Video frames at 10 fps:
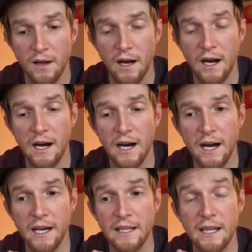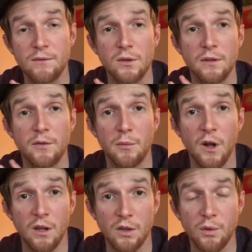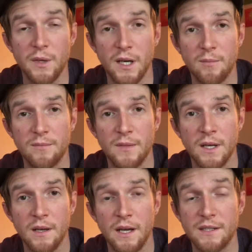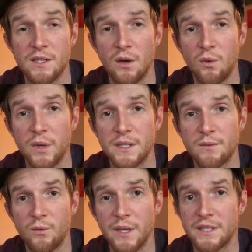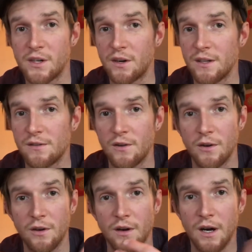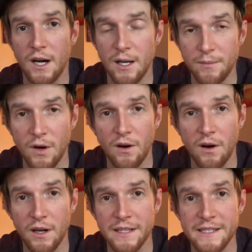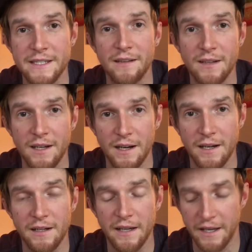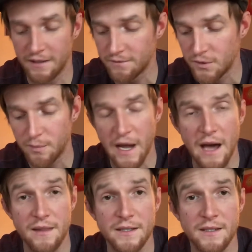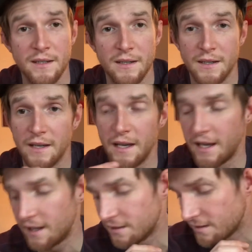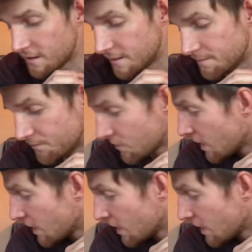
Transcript: high level of aluminum, and so we started her on silica and foot baths, and